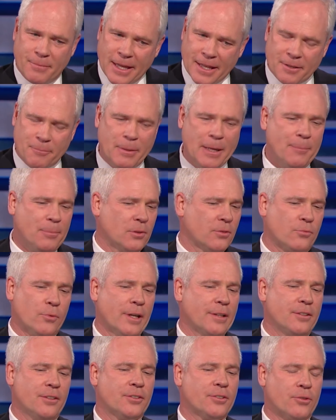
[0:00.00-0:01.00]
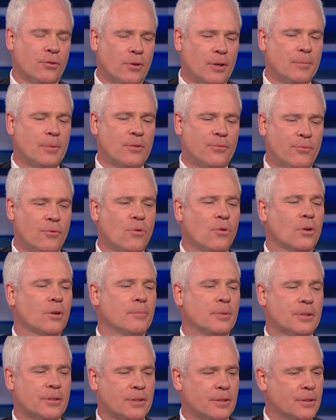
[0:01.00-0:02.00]
And people have read the story before,
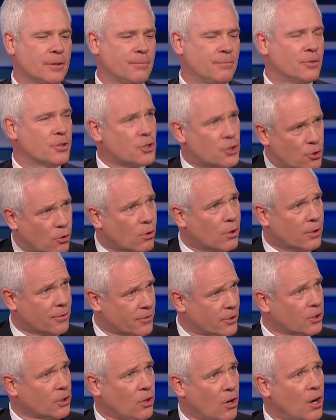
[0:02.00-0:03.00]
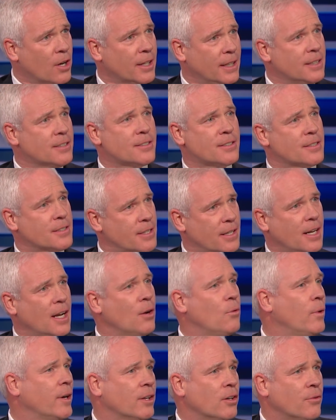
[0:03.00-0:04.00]
but the short of the long is that
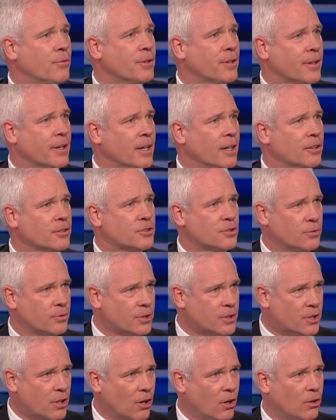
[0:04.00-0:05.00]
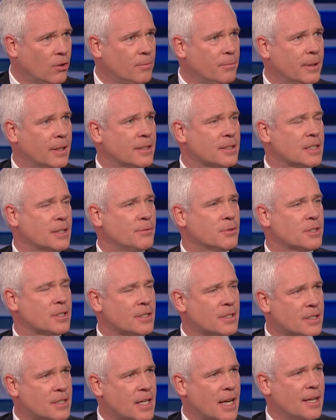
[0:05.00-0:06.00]
I went over there to his home because he was
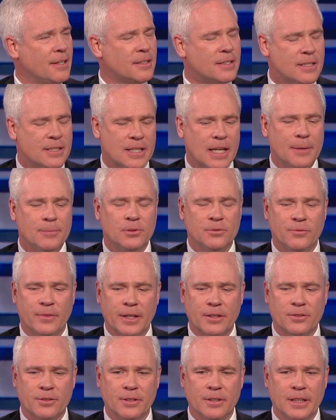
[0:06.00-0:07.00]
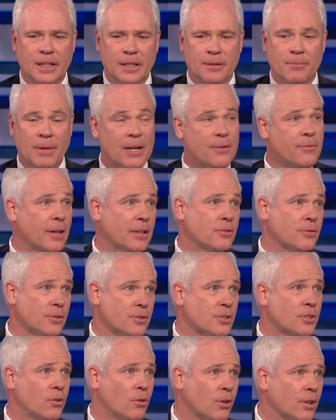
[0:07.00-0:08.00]
a disabled veteran in my
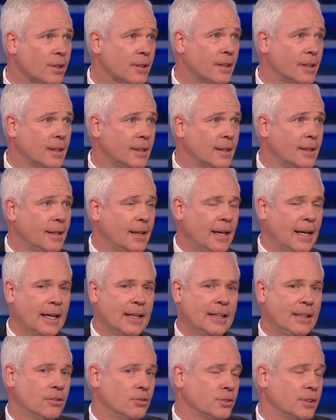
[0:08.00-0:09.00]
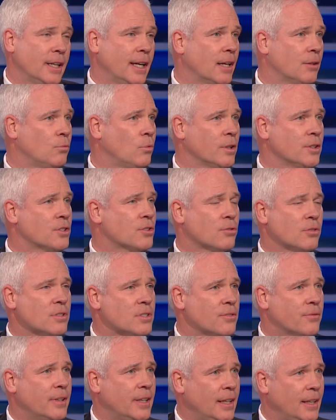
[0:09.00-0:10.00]
veterans court, and he only had one
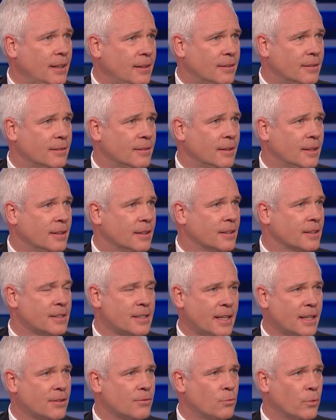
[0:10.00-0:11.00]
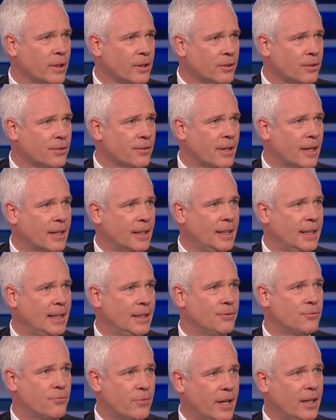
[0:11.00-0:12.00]
source of heat, and in the dead of winter, that
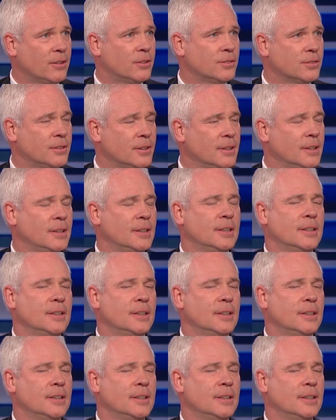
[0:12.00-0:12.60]
heat failed.